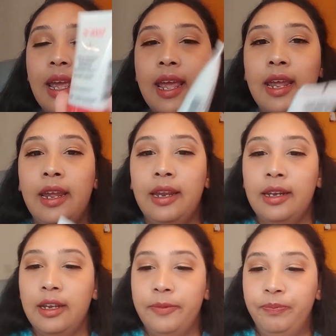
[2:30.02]
And
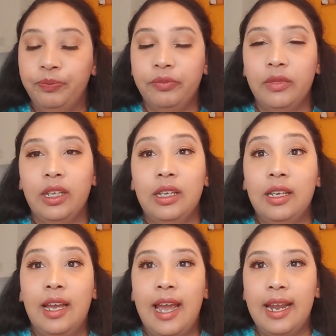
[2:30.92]

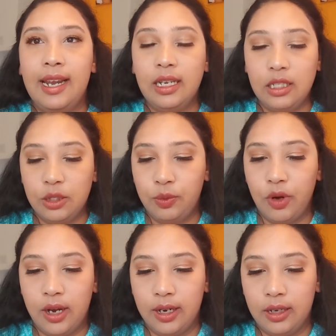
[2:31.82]
I like this
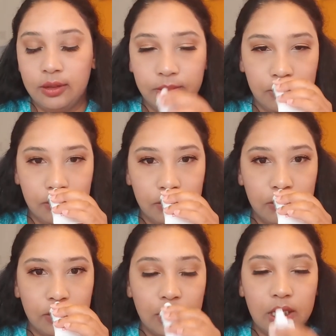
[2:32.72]
product.
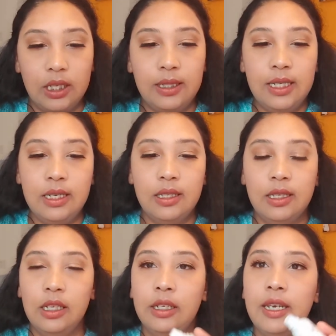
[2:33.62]
It is
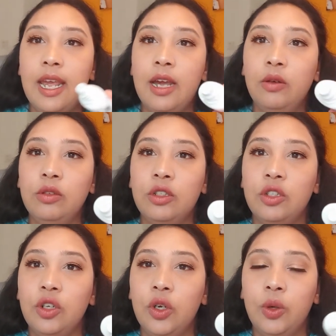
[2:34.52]
sealed now,
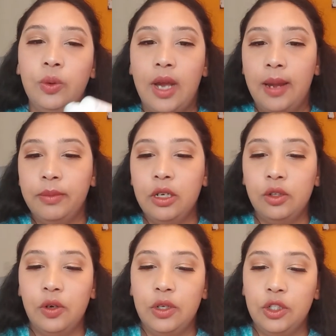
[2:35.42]
so I'm not
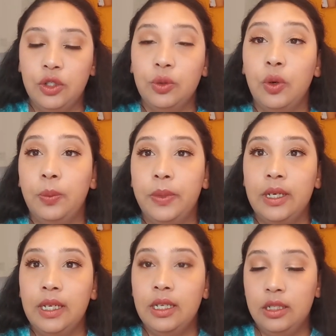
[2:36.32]
going to
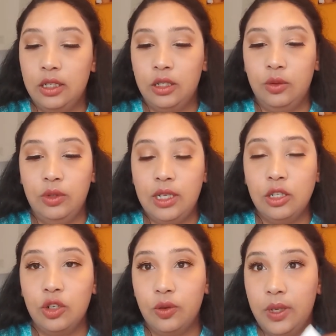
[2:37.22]
open it. So that's
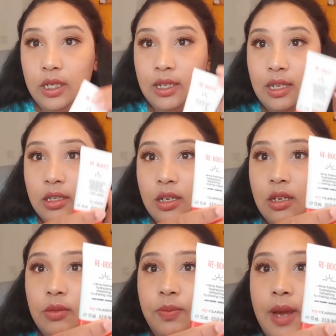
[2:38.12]
great, that's
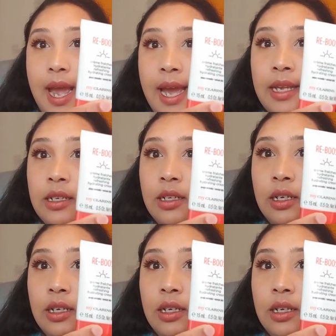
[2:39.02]
not bad.